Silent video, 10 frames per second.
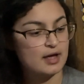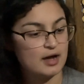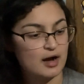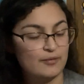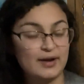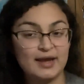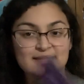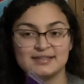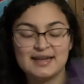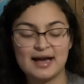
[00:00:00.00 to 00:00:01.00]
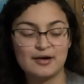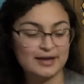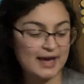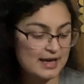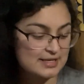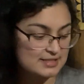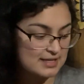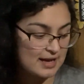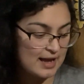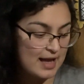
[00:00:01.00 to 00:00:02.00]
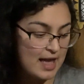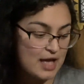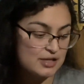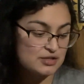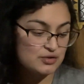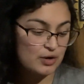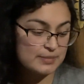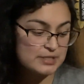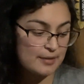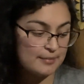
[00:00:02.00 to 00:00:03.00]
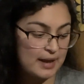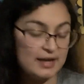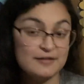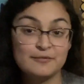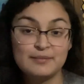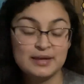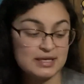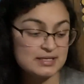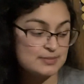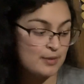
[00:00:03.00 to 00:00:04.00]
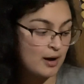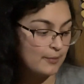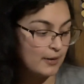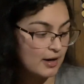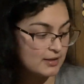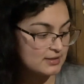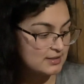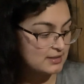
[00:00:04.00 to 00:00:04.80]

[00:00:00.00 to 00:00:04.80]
All right, now guess. Storms are made of many small parts.